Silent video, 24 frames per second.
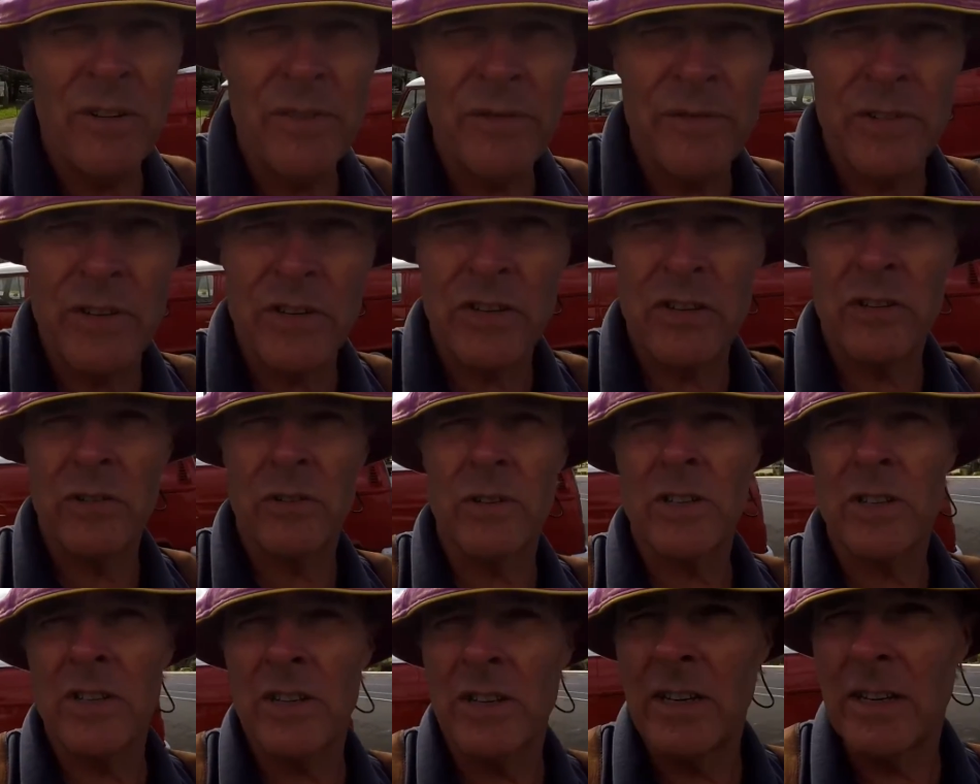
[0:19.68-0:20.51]
off for a
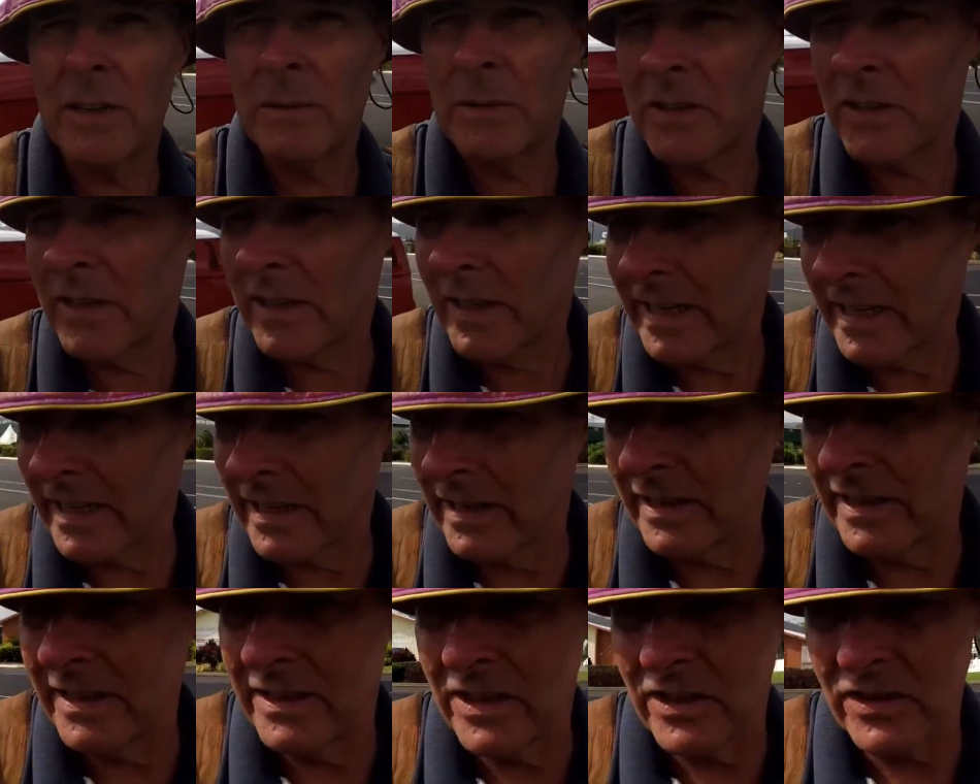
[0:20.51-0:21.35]
short time until they
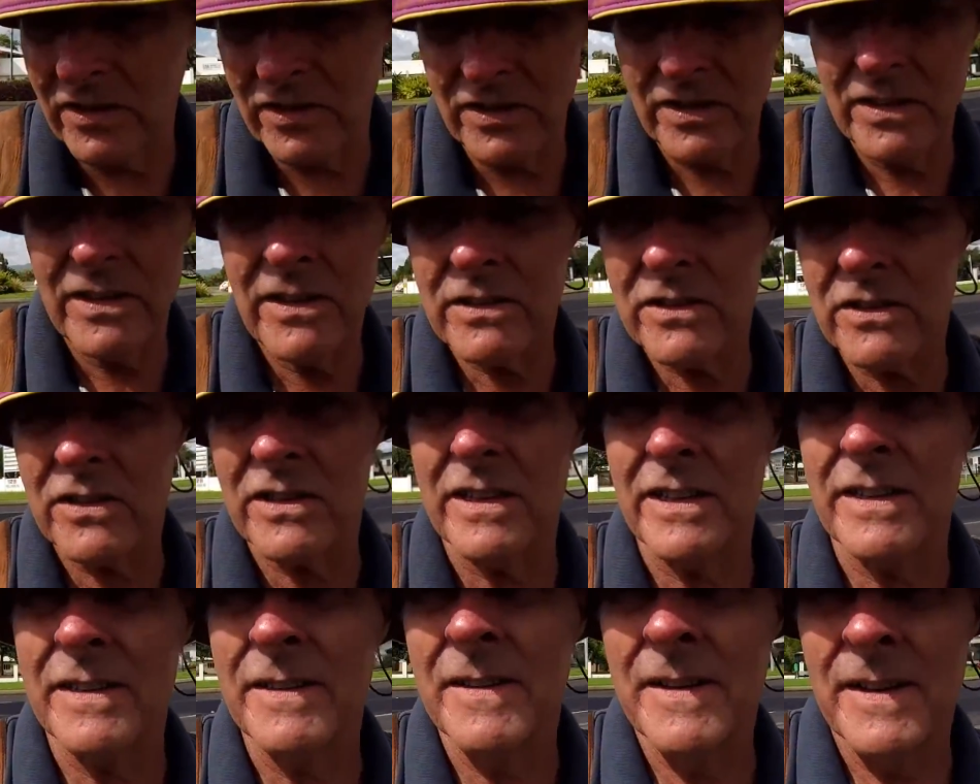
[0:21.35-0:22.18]
clear their stock.
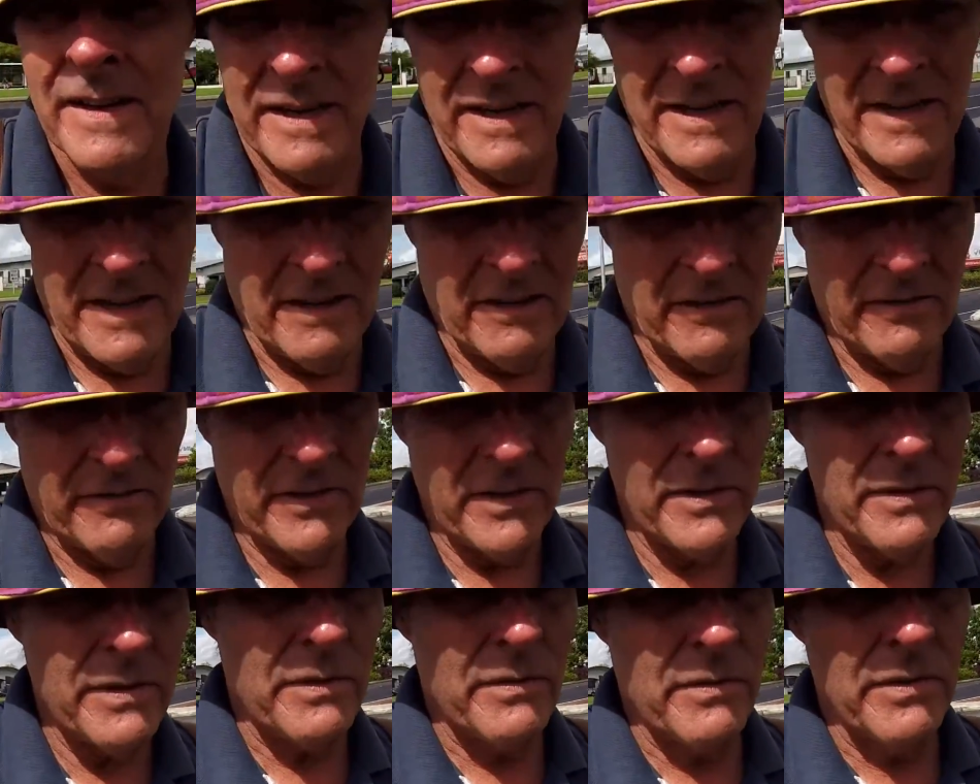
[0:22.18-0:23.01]
So
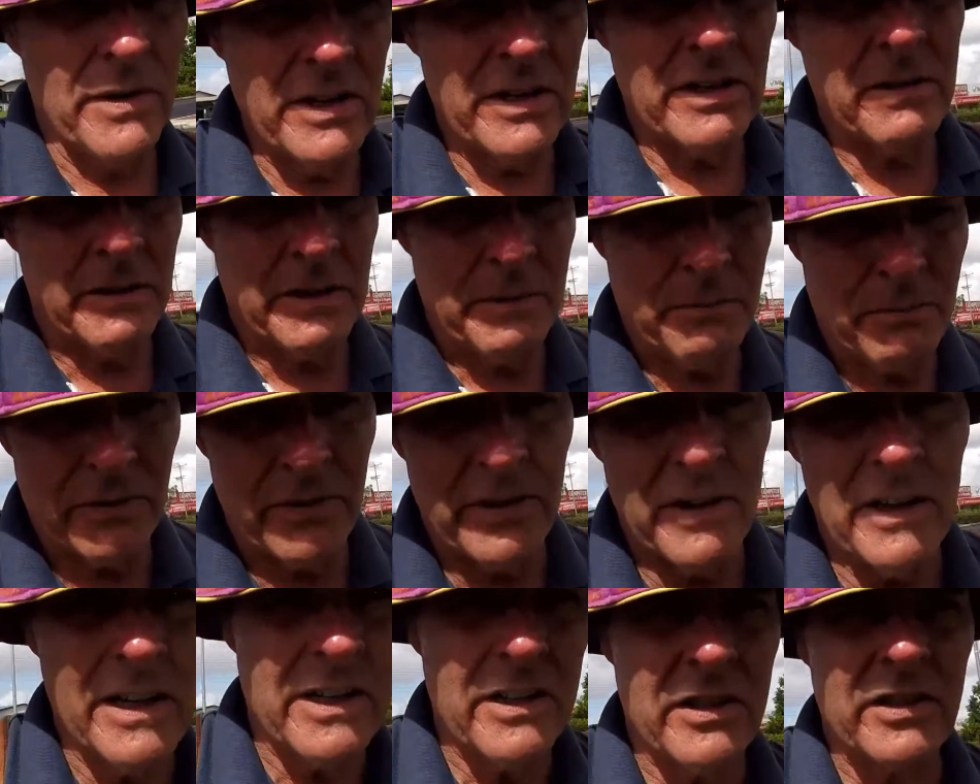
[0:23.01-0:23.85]
very reasonably
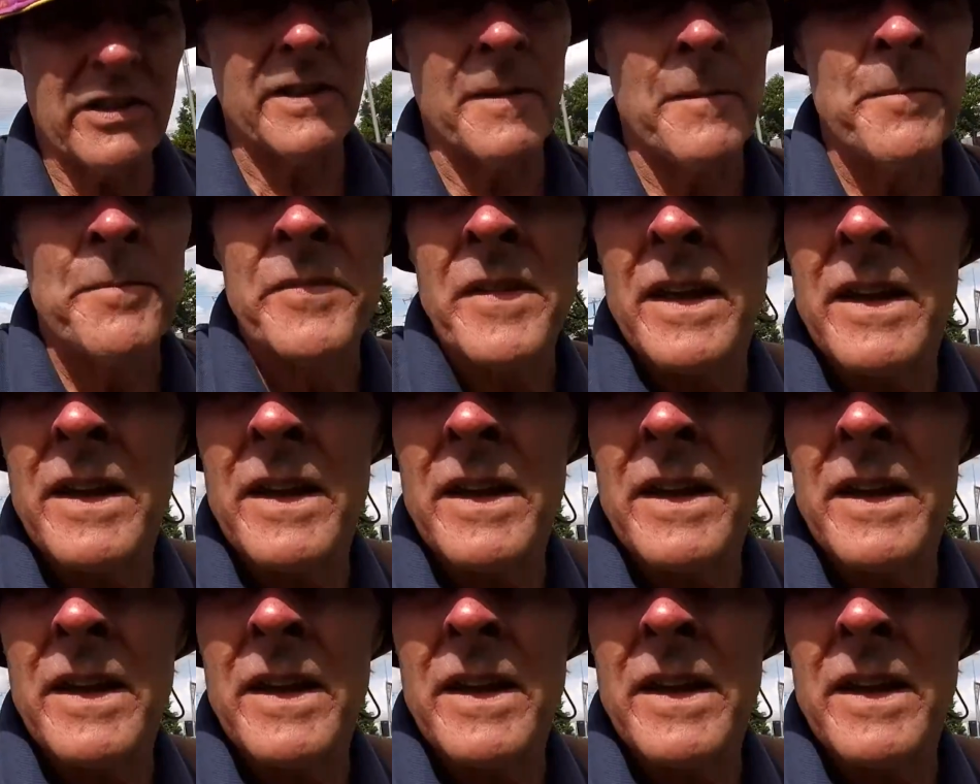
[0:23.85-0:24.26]
priced.